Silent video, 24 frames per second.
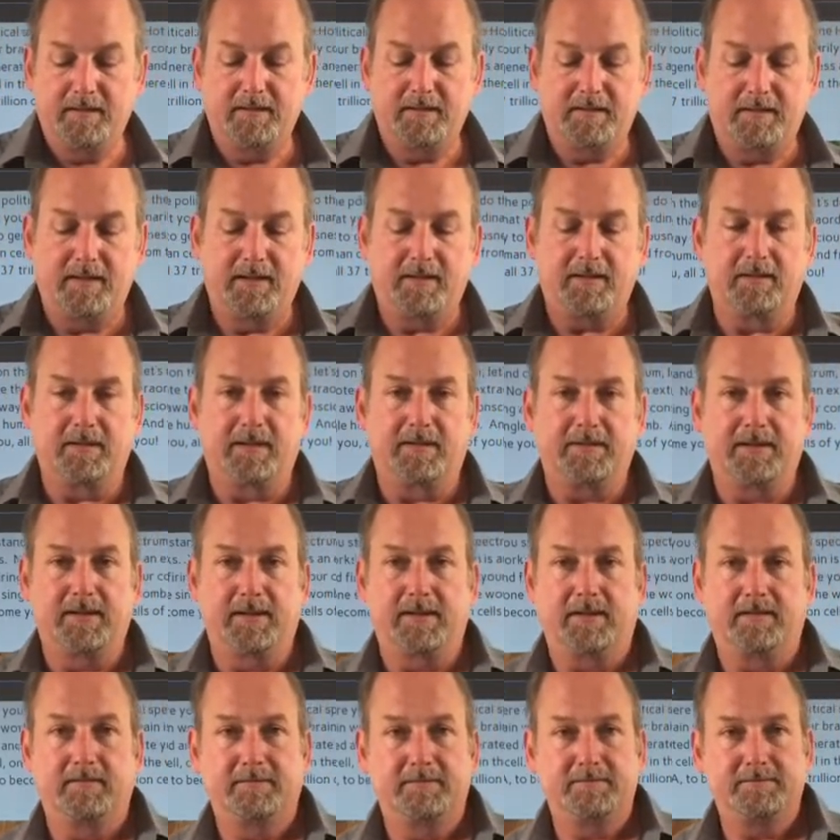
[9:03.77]
take your left
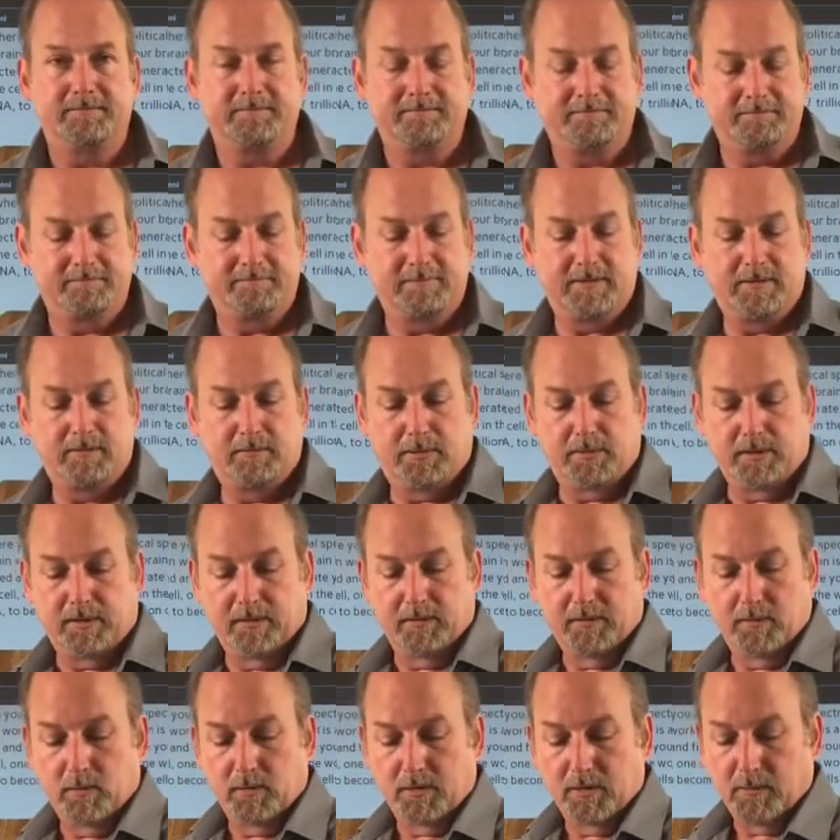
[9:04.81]
hand, put it in
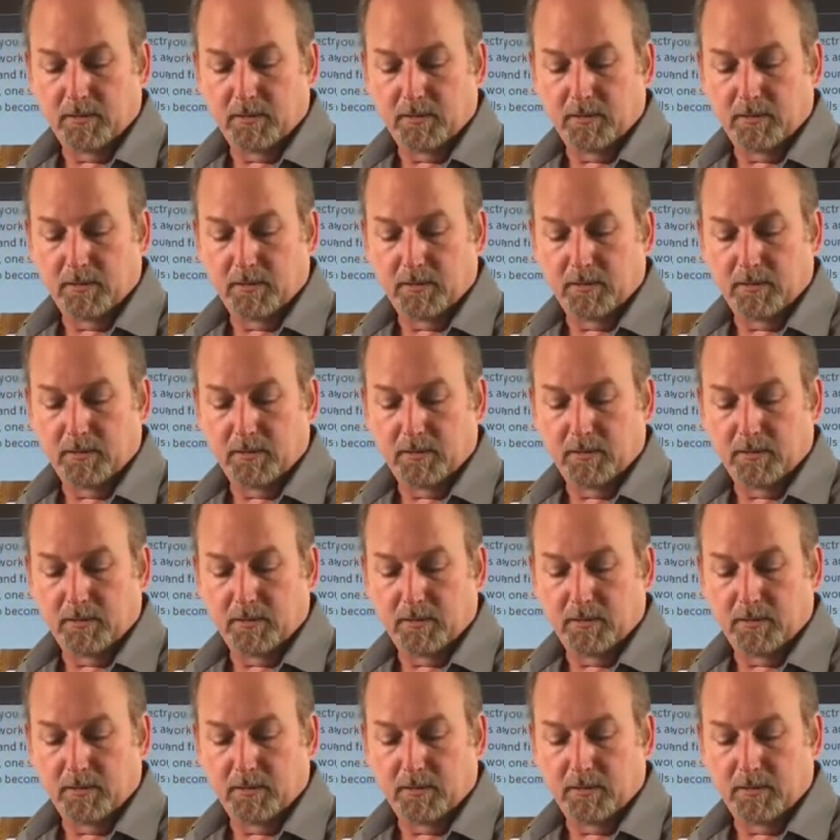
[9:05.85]
the warm